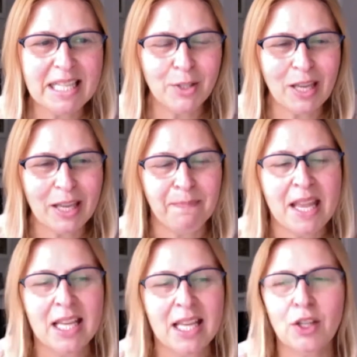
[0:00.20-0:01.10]
Okay,
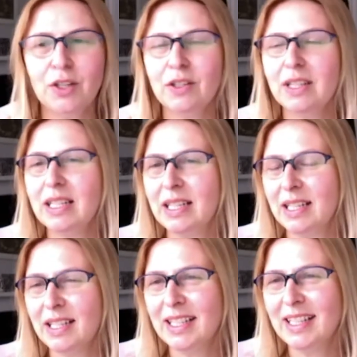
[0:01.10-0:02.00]
so
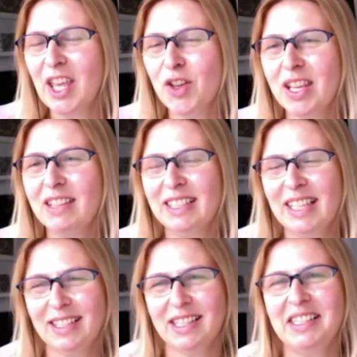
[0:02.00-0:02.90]
Georgi
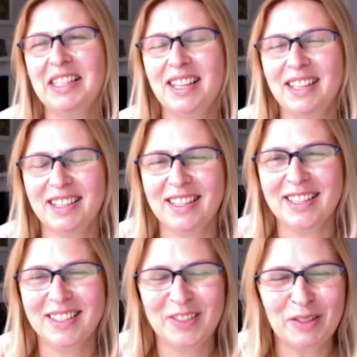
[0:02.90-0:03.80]
has kindly
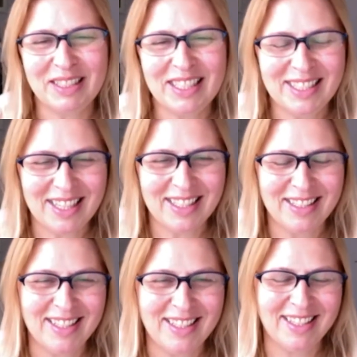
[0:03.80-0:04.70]
already said
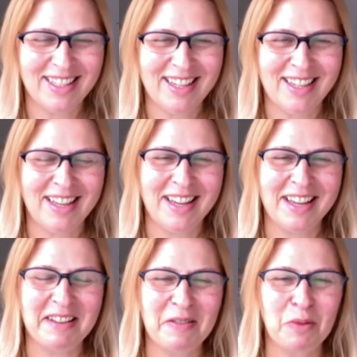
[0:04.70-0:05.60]

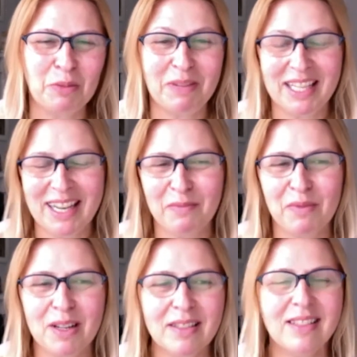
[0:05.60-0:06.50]
what my name
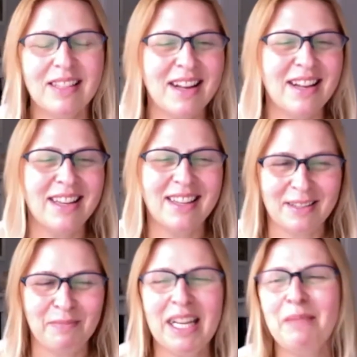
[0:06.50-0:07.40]
was. My
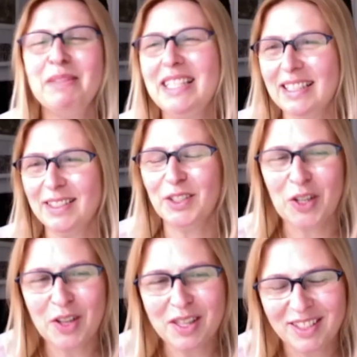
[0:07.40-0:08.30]
name is Eva
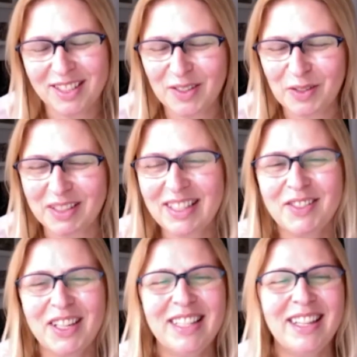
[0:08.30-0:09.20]
Toth, just to
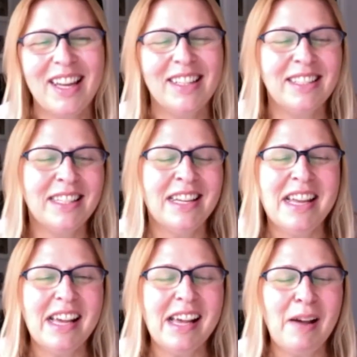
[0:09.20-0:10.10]
reiterate that.
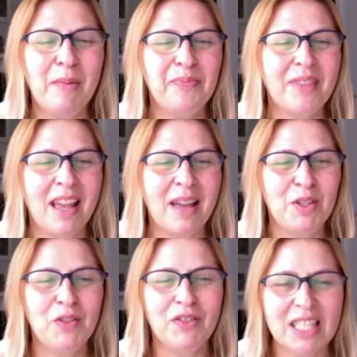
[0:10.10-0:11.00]
I'm a
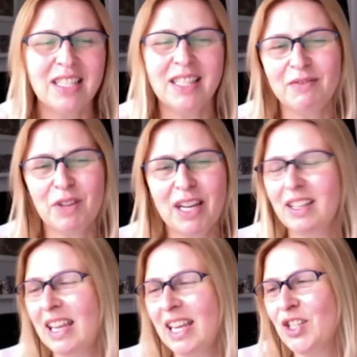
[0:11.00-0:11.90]
university
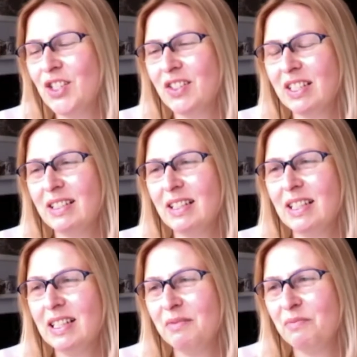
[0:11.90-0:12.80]
lecturer,
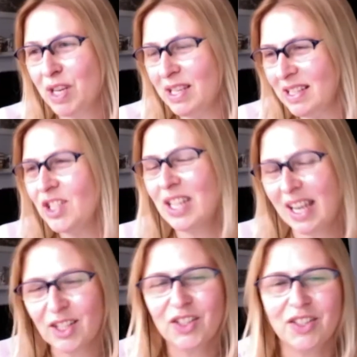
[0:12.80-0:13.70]
research
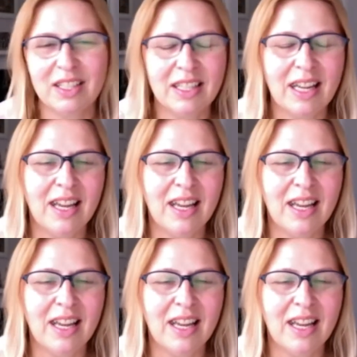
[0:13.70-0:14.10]
lecturer